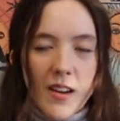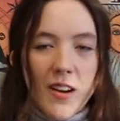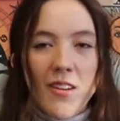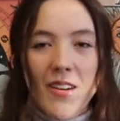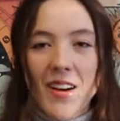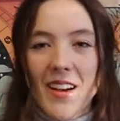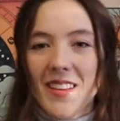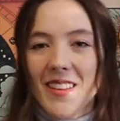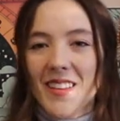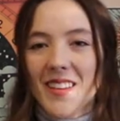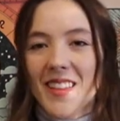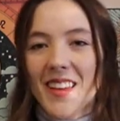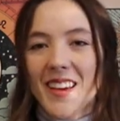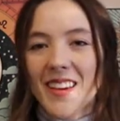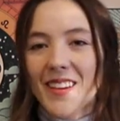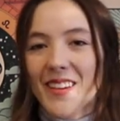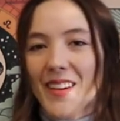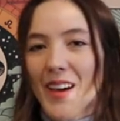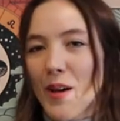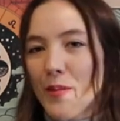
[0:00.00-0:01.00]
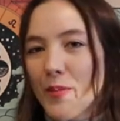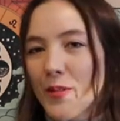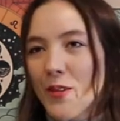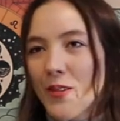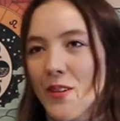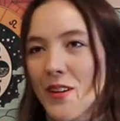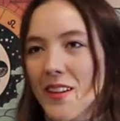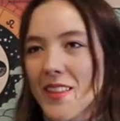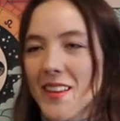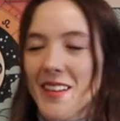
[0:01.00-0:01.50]
Alright, so thank you,
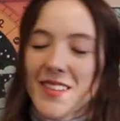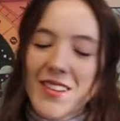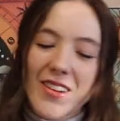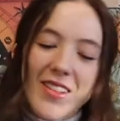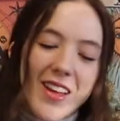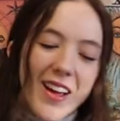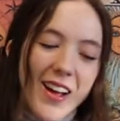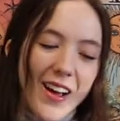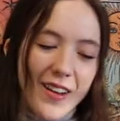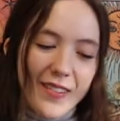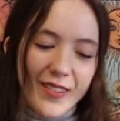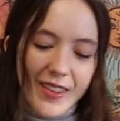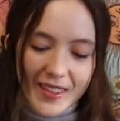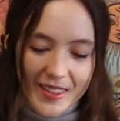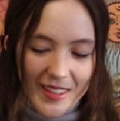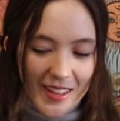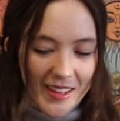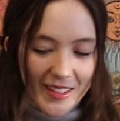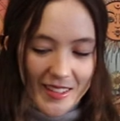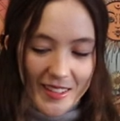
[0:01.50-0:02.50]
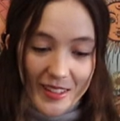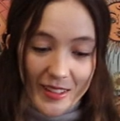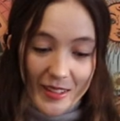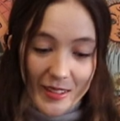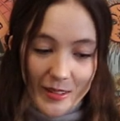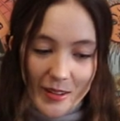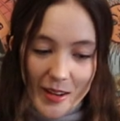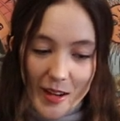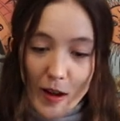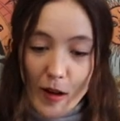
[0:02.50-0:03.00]
Capricorn. That's all I have to say to
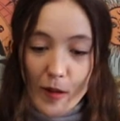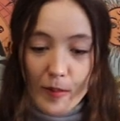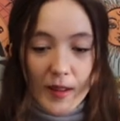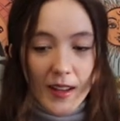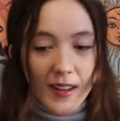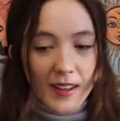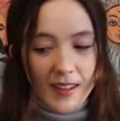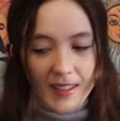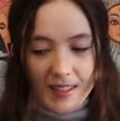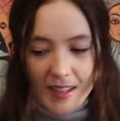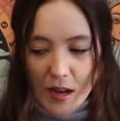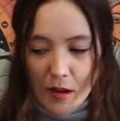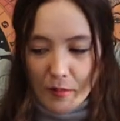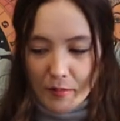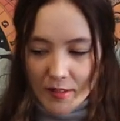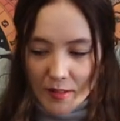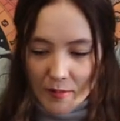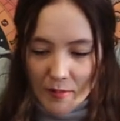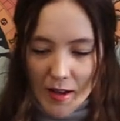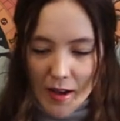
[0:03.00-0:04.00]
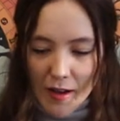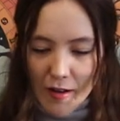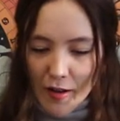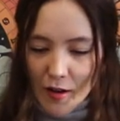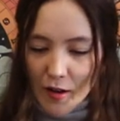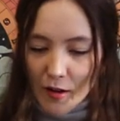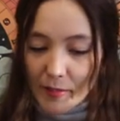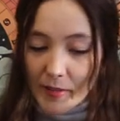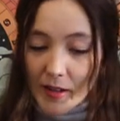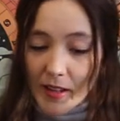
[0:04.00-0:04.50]
you. I hope that this helped somehow.
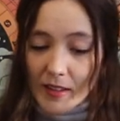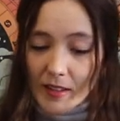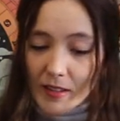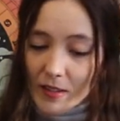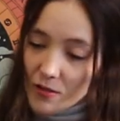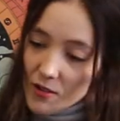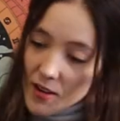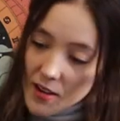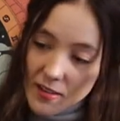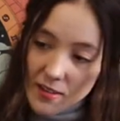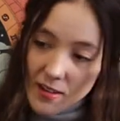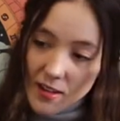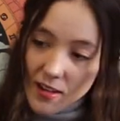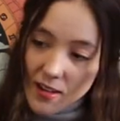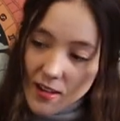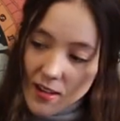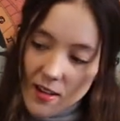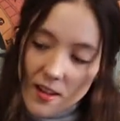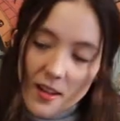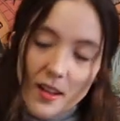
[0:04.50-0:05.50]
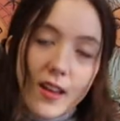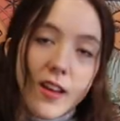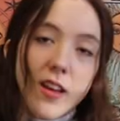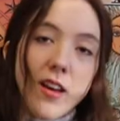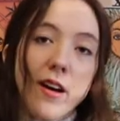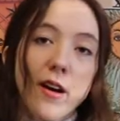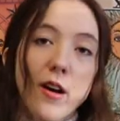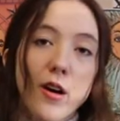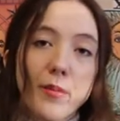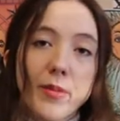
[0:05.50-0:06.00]
I hope that this resonated.
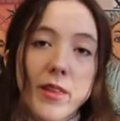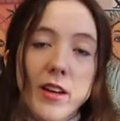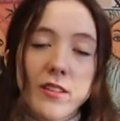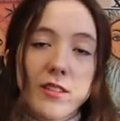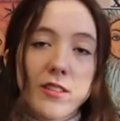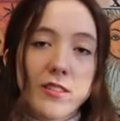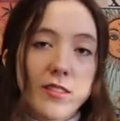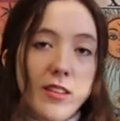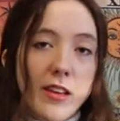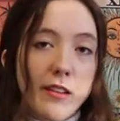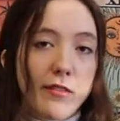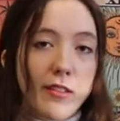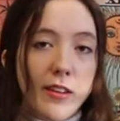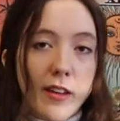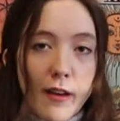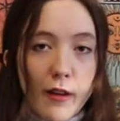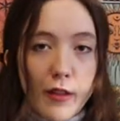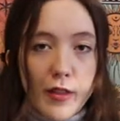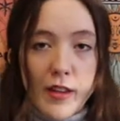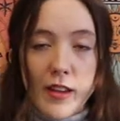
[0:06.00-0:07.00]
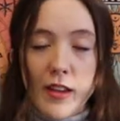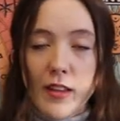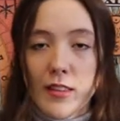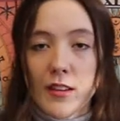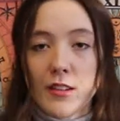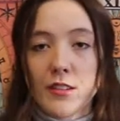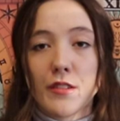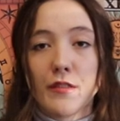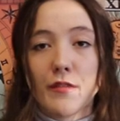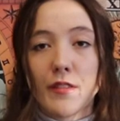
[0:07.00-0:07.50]
Hope that you're safe and healthy and
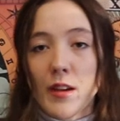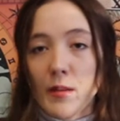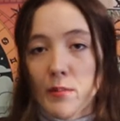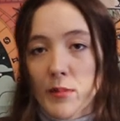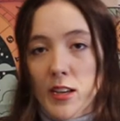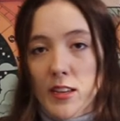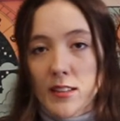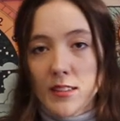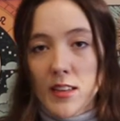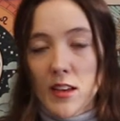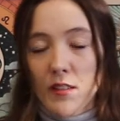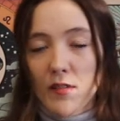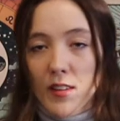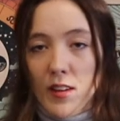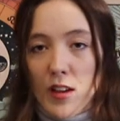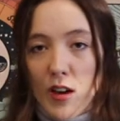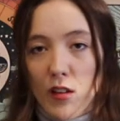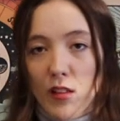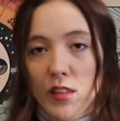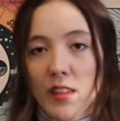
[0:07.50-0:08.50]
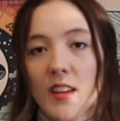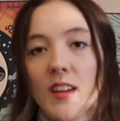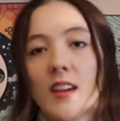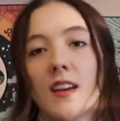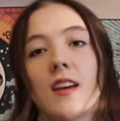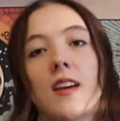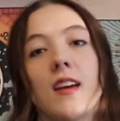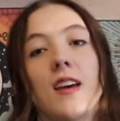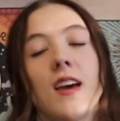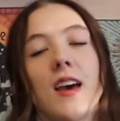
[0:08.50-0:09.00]
that your family is safe and
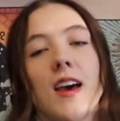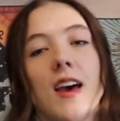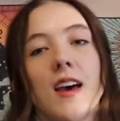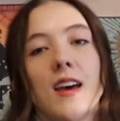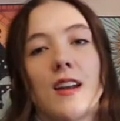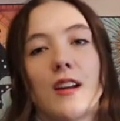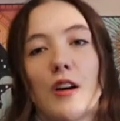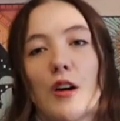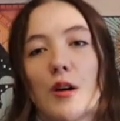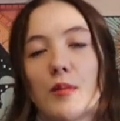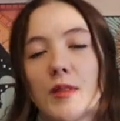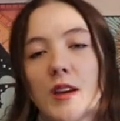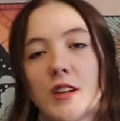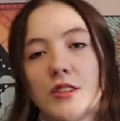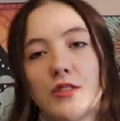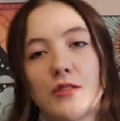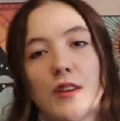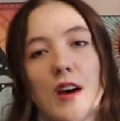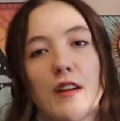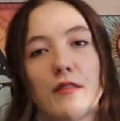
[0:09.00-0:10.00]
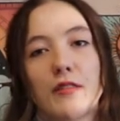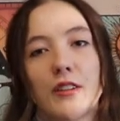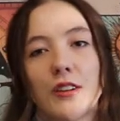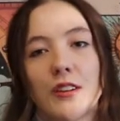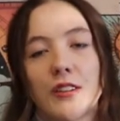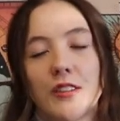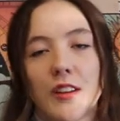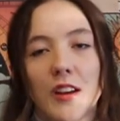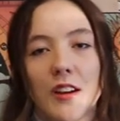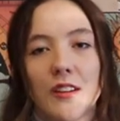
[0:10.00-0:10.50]
healthy. And I hope that you have a
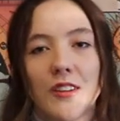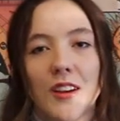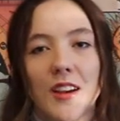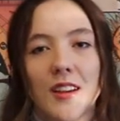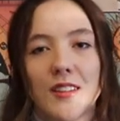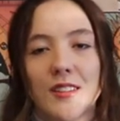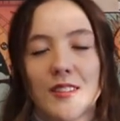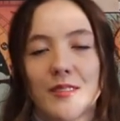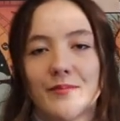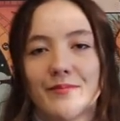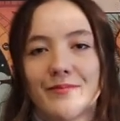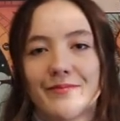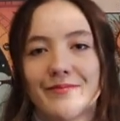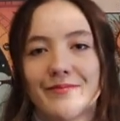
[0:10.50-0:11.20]
good day or night.